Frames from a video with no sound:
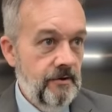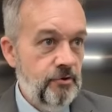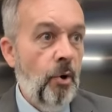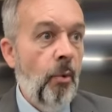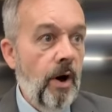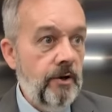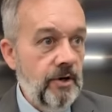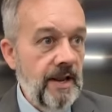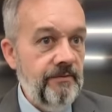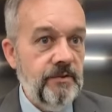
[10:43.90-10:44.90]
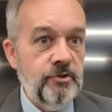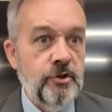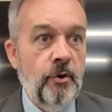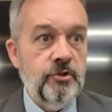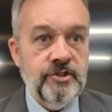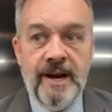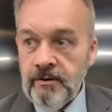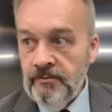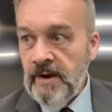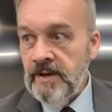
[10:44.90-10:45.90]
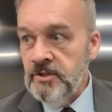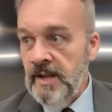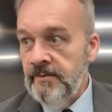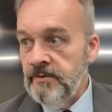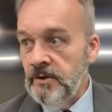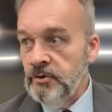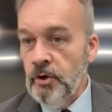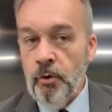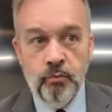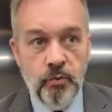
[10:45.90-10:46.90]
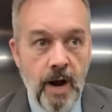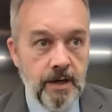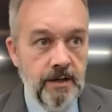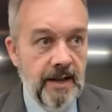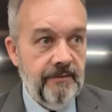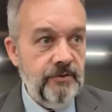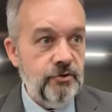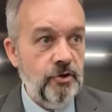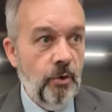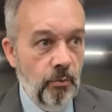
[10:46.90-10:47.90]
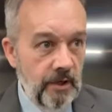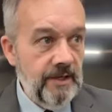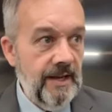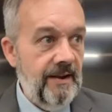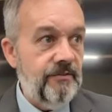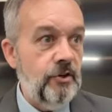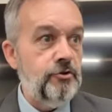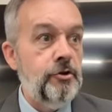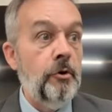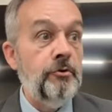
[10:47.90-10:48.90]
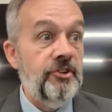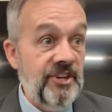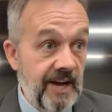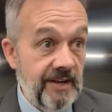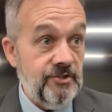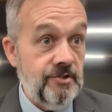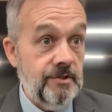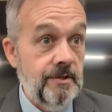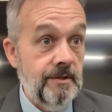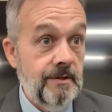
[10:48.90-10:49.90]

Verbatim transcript: There's no water left, there's no sacrifice left, there's no rock left, there's no wood left, there's no dust.